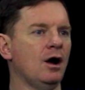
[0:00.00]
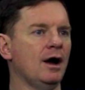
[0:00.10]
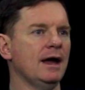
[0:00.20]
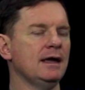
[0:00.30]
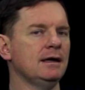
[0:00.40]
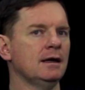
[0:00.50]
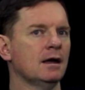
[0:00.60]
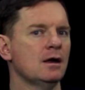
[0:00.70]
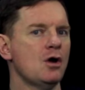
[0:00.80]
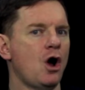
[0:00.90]

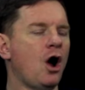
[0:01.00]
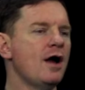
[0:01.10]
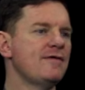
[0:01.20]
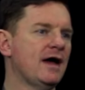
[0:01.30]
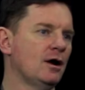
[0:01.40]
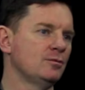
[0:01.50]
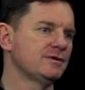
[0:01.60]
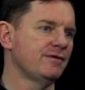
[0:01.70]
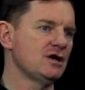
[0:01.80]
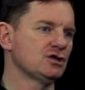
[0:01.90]
I've had
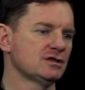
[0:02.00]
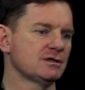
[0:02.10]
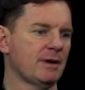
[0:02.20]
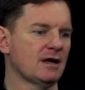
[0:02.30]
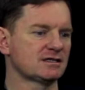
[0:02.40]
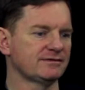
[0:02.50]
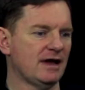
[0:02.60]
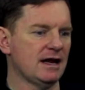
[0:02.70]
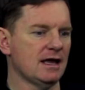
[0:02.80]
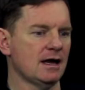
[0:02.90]
observations about
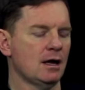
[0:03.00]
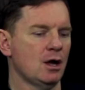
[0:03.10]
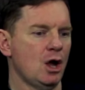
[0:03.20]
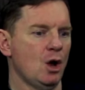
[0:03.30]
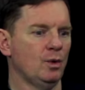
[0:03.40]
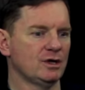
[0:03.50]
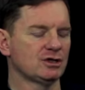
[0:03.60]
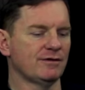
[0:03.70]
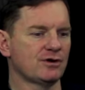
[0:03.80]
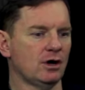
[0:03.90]
Sverige,
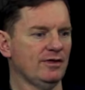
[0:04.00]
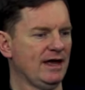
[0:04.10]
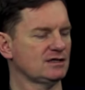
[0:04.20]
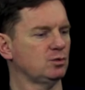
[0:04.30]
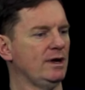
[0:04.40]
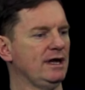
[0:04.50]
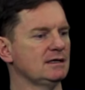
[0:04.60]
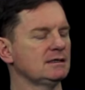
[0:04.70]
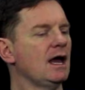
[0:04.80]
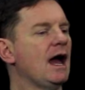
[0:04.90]
which I've gone, that's
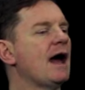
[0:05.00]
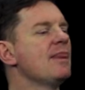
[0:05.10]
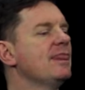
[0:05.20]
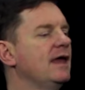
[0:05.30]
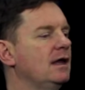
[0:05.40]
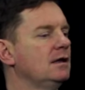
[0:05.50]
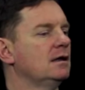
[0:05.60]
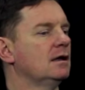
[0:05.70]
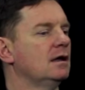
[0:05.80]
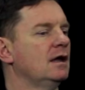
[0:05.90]
weird. And
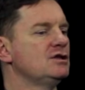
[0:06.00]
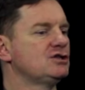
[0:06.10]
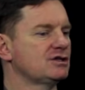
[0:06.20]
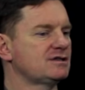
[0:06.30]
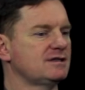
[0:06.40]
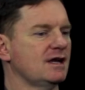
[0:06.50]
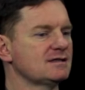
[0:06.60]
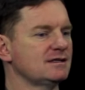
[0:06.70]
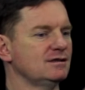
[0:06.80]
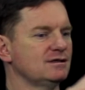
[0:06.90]
then it just
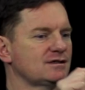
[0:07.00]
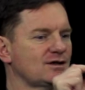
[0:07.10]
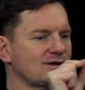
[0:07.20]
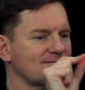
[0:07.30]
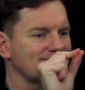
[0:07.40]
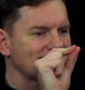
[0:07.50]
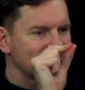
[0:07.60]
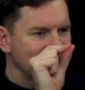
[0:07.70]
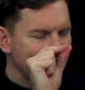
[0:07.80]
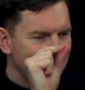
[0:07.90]
doesn't,
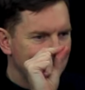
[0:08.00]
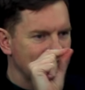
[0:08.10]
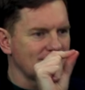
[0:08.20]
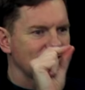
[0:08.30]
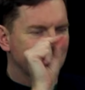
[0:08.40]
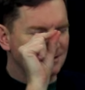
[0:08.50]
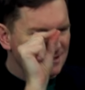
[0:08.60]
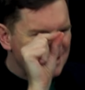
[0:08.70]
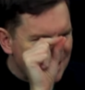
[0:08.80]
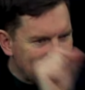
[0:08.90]
it
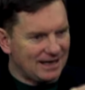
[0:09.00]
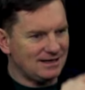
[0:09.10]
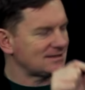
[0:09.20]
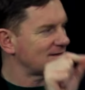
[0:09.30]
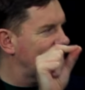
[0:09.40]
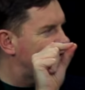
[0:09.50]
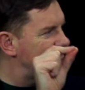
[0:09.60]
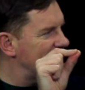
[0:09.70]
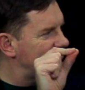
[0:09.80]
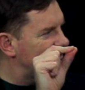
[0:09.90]
doesn't hit on
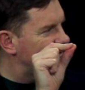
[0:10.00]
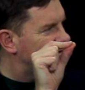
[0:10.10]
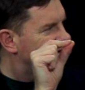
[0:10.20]
people.